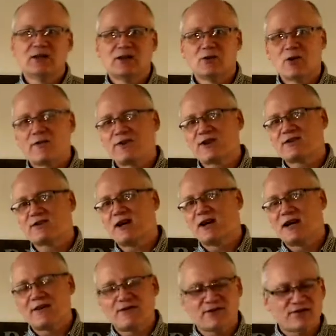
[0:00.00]
Whoever does
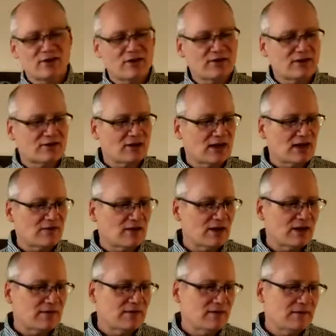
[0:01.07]
not have the Son does not have life.